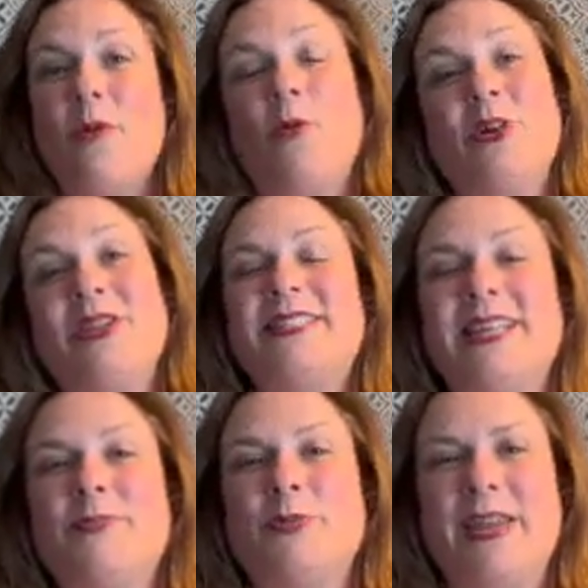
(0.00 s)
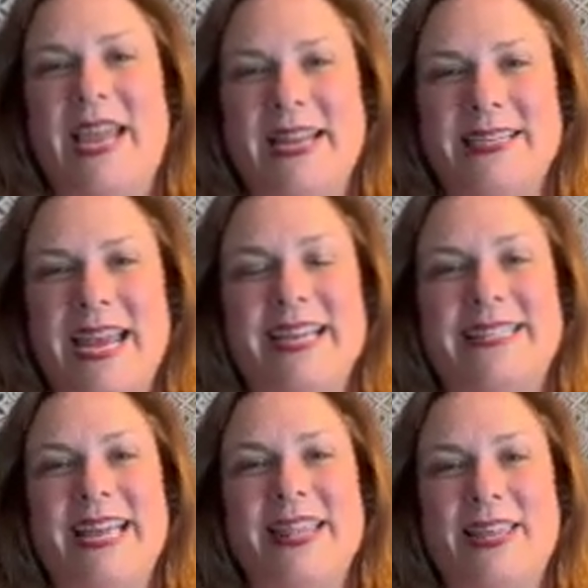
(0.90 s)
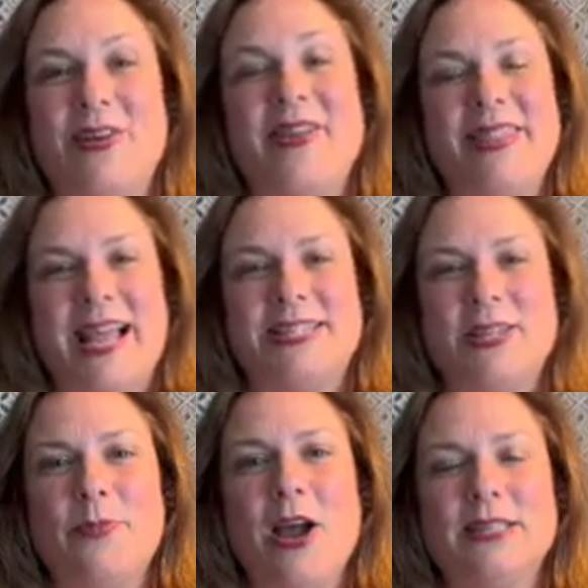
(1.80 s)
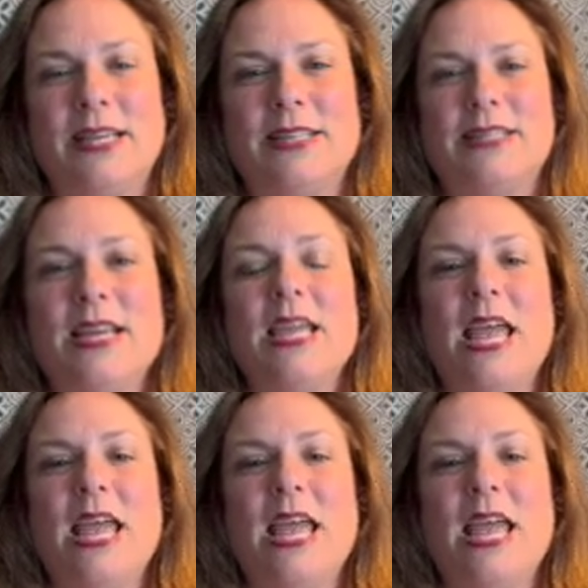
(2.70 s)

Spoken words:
What are the steps we take to get there? That's the process.